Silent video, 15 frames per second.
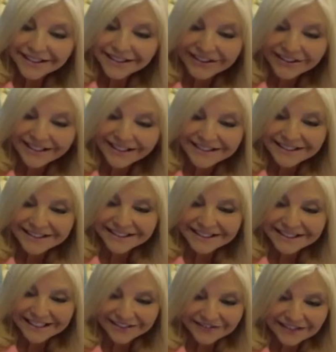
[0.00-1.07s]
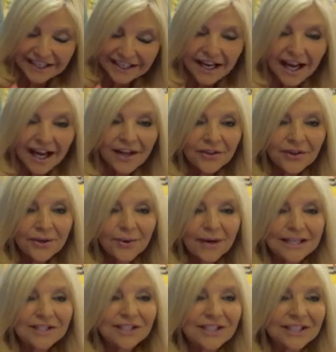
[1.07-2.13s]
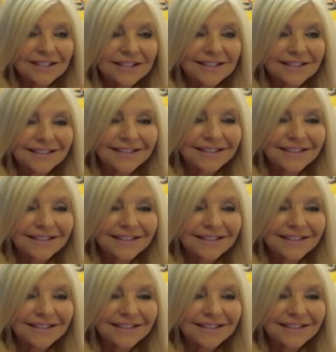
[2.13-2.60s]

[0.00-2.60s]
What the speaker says: all kinds of stuff. Other questions?